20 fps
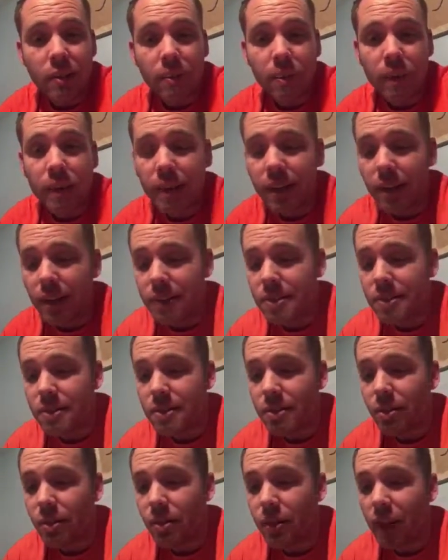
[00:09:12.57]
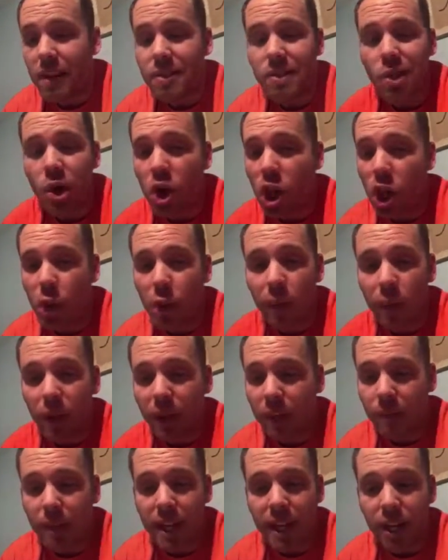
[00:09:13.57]
Because that's the only way we're
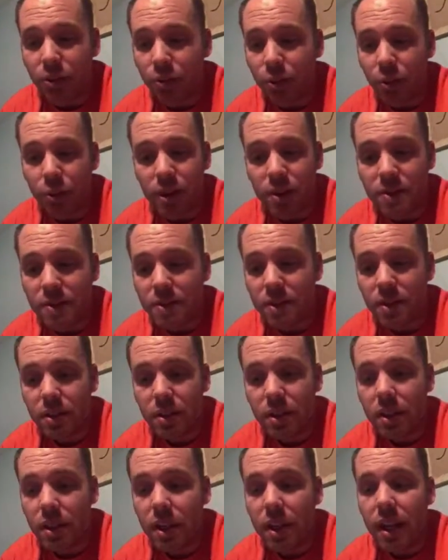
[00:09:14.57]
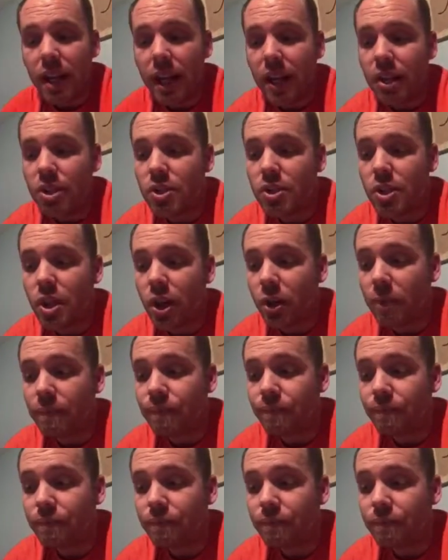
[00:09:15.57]
going to make it through this. And so